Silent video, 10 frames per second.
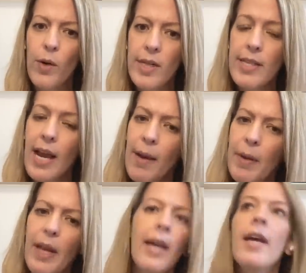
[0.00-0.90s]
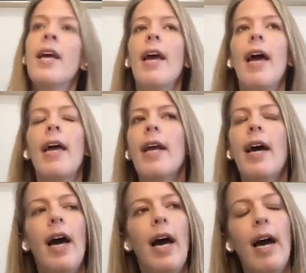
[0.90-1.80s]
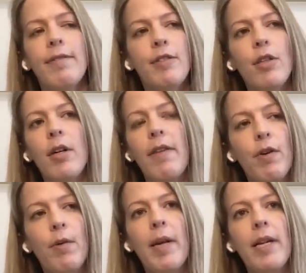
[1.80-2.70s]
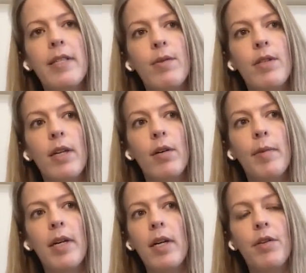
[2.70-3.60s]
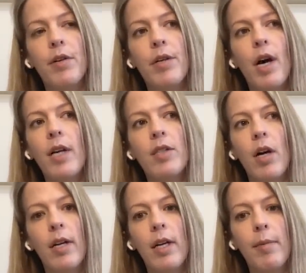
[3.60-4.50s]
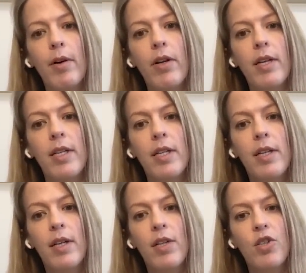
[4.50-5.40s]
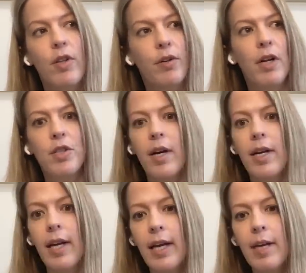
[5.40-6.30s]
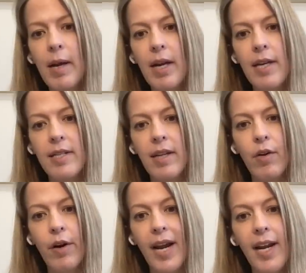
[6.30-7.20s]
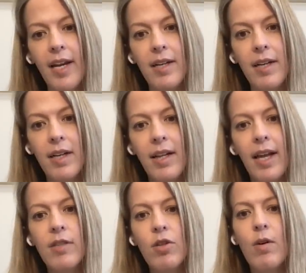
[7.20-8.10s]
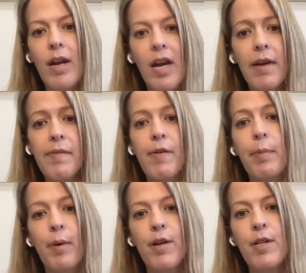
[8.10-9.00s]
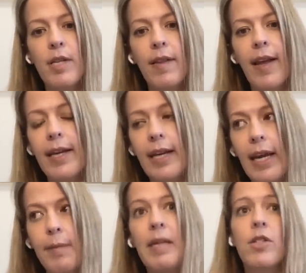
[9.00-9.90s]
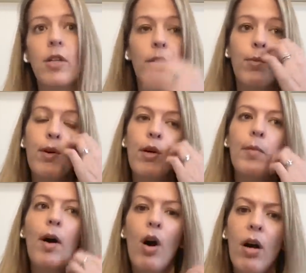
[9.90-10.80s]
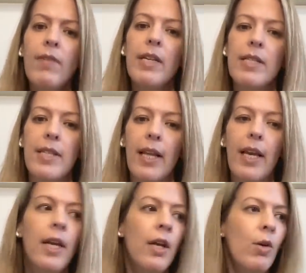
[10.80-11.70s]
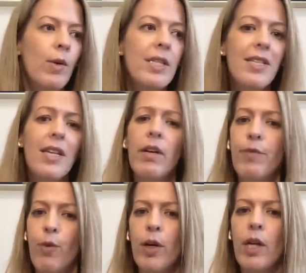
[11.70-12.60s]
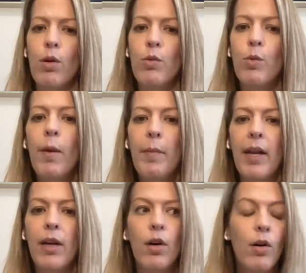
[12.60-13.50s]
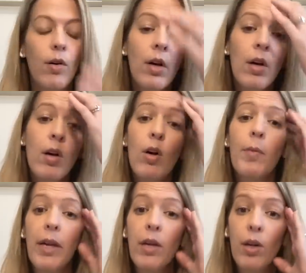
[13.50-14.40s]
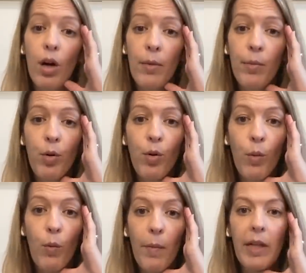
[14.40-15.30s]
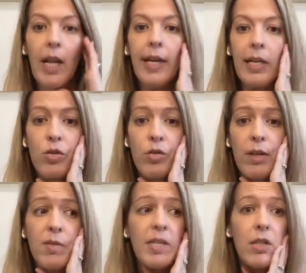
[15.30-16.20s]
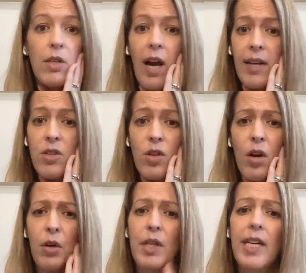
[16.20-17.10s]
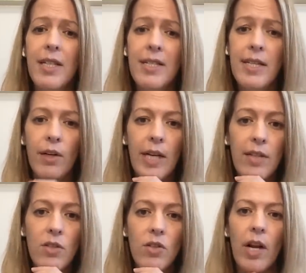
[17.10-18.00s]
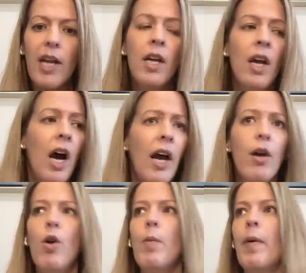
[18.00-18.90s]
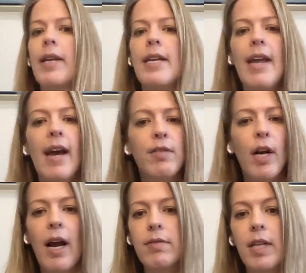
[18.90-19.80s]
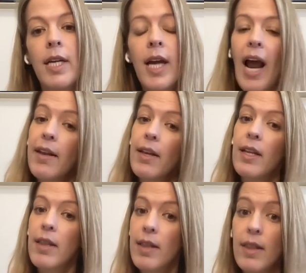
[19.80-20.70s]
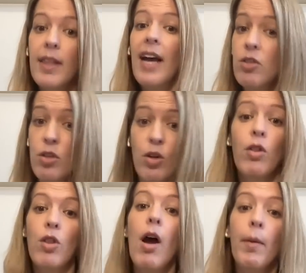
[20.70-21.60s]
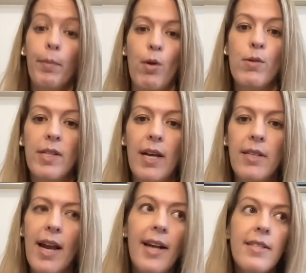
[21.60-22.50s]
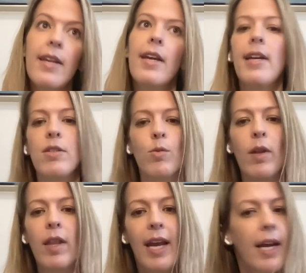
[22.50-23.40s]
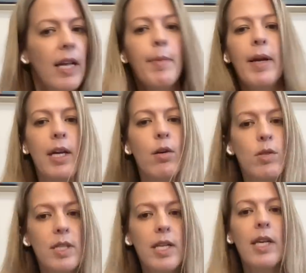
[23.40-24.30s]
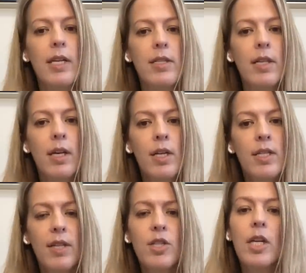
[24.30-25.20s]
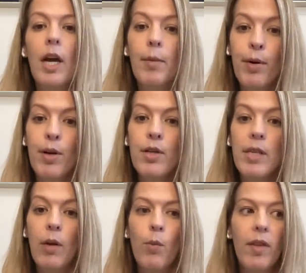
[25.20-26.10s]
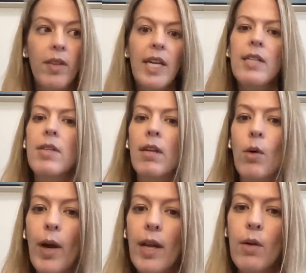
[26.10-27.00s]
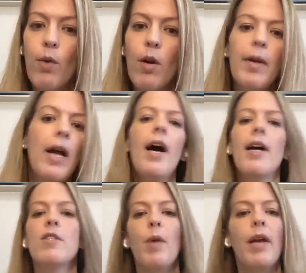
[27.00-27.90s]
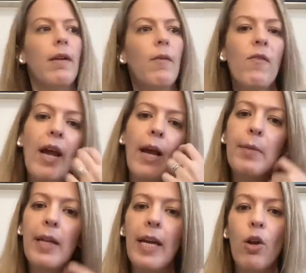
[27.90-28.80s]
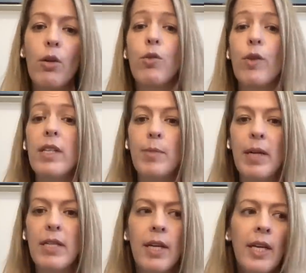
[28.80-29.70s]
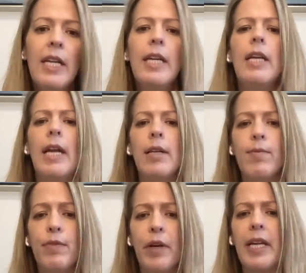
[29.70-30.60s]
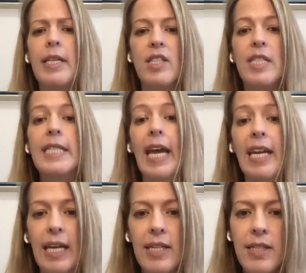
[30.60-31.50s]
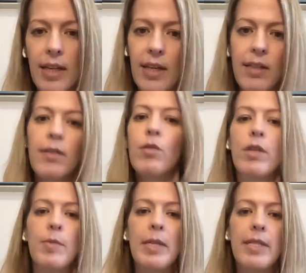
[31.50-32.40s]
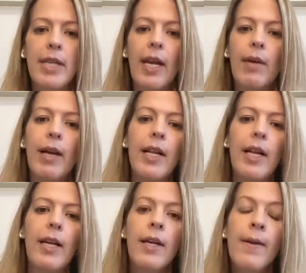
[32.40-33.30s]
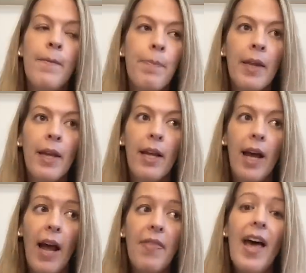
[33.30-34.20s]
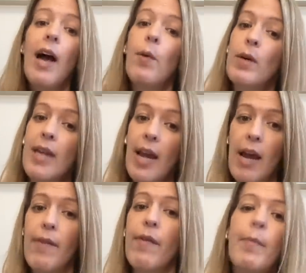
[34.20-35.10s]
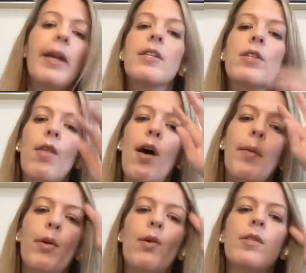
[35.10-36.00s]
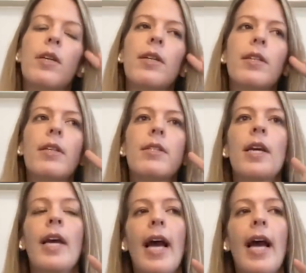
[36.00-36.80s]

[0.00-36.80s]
What is happening? And after a few minutes, I was like, oh my God, they're not talking about it. They're not talking to anybody. It's in their head. What? Like, so every person that came into the room obviously would see a 40-year-old woman and go, oh my God, poor woman. Like, it's Christmas. I saw her kids here yesterday. I hope I never have. And that's their thought process, as it is with anybody who sees such a young person with kids in the waiting room and a husband and family on Christmas eating frickin' Denny's at Christmas Day, right? Like, yeah. And that was everybody's thought processes.